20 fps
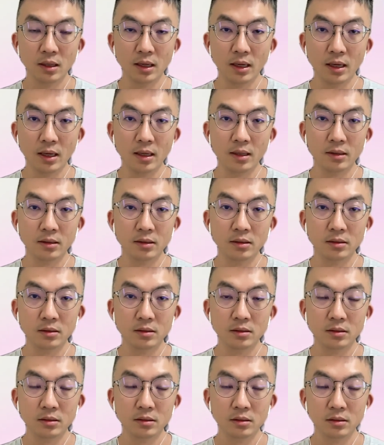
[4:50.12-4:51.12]
And
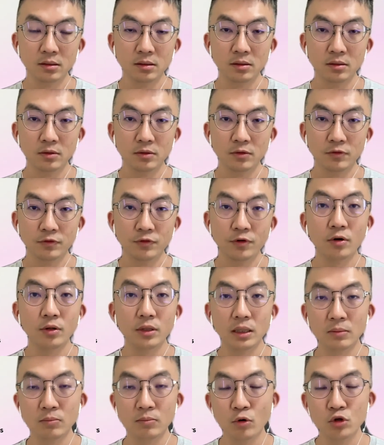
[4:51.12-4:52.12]
for
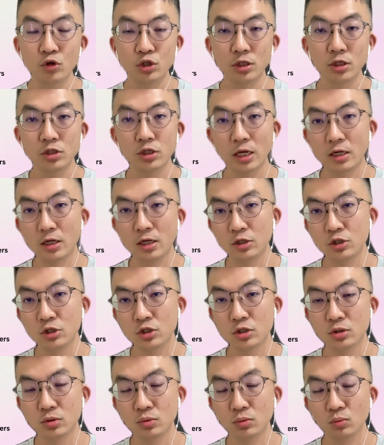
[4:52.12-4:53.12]
emotional
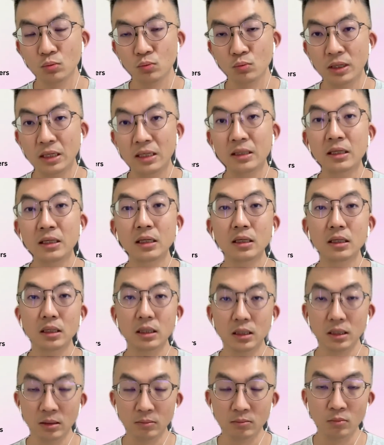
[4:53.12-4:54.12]
challenge, we need
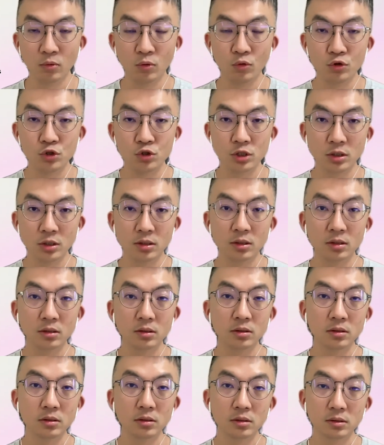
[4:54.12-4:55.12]

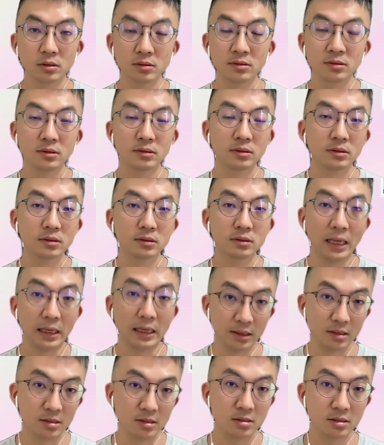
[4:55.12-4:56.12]
emotional
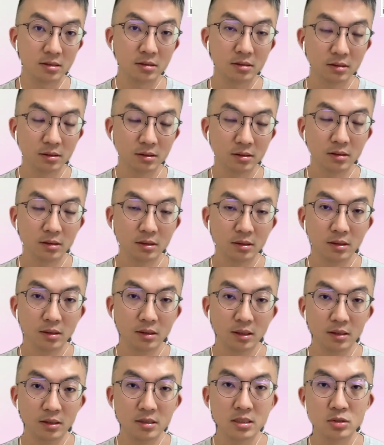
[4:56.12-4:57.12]
techniques.
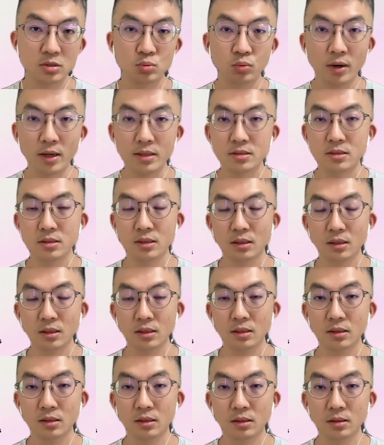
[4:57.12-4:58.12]
And this is what
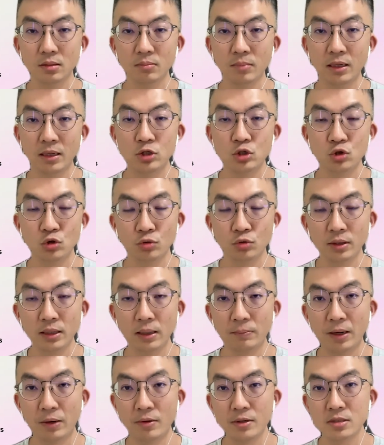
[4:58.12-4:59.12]
many children
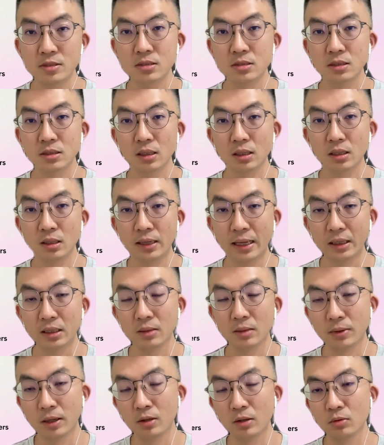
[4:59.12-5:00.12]
and parents
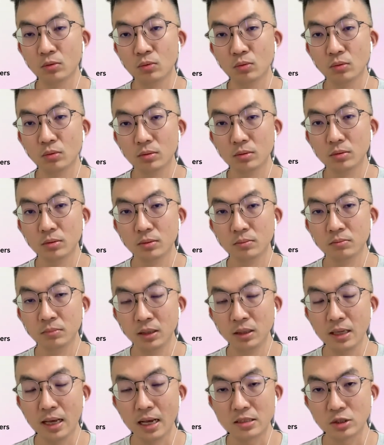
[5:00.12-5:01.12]
like about
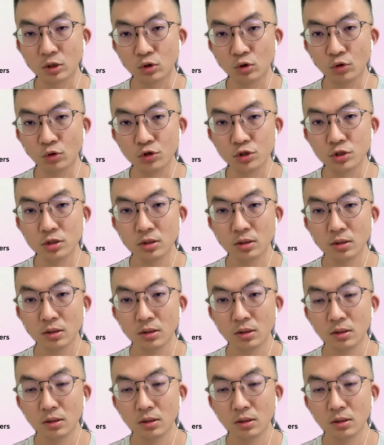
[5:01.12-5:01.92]
me as a coach,